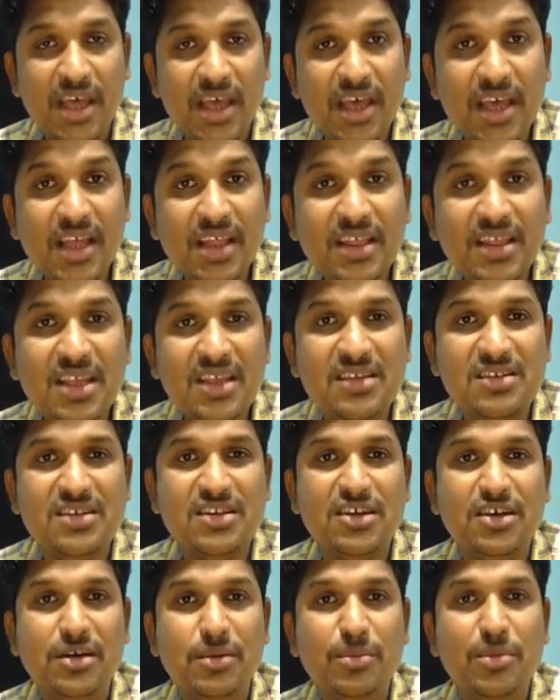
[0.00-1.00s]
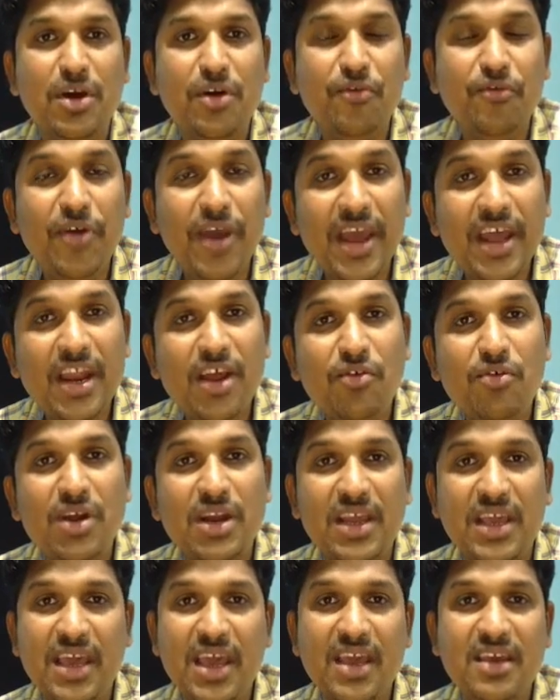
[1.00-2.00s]
In this term,
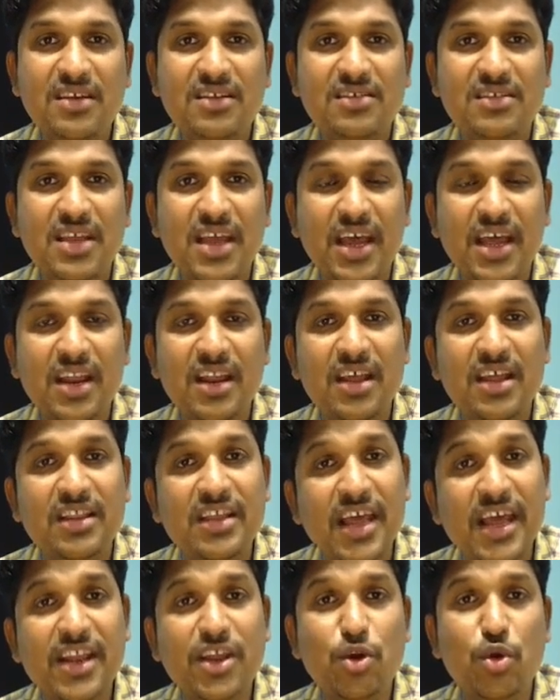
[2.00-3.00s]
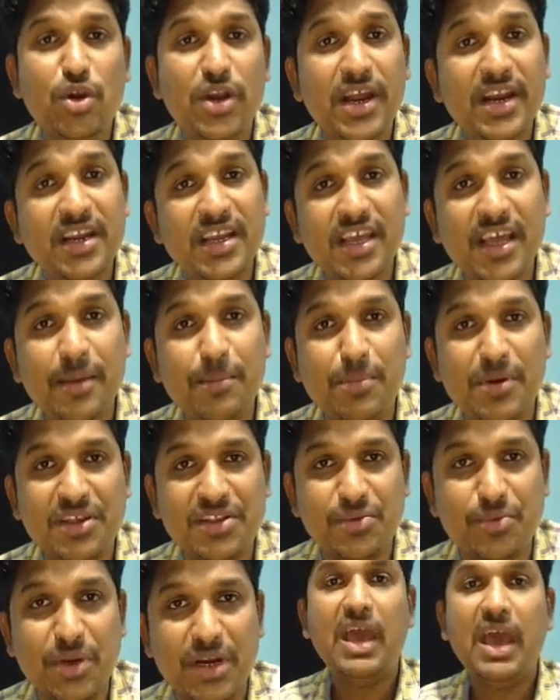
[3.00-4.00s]
wherever k is there you write k
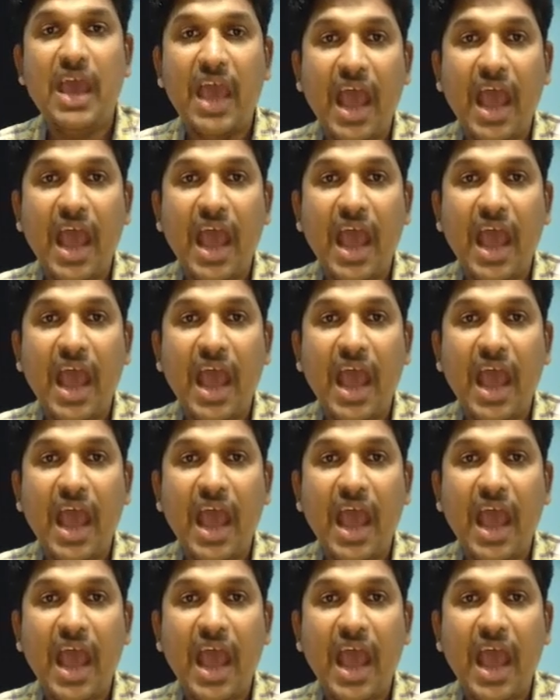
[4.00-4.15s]
plus 1.